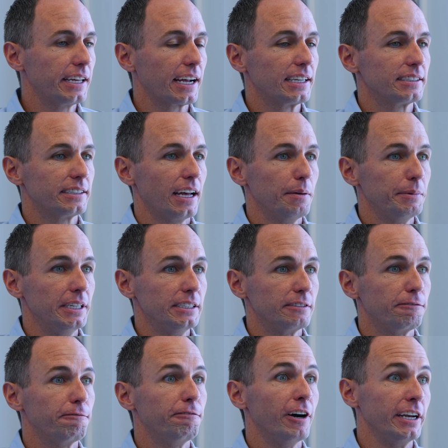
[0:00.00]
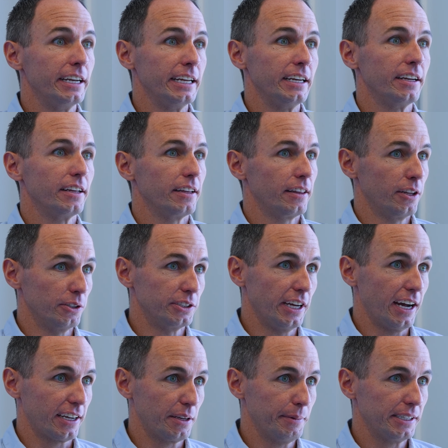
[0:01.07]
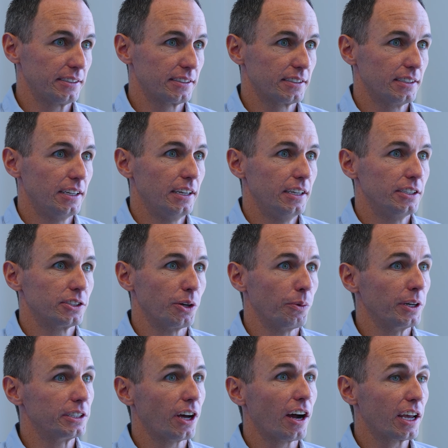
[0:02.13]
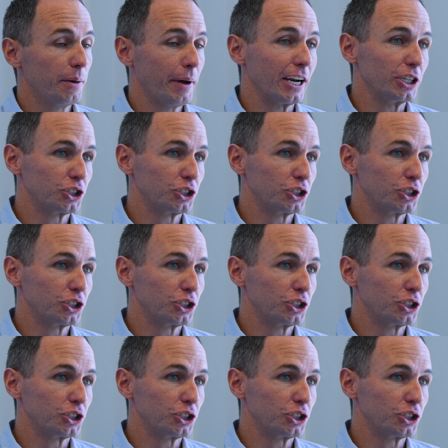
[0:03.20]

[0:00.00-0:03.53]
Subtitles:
second step is funding those documents. So when talking about a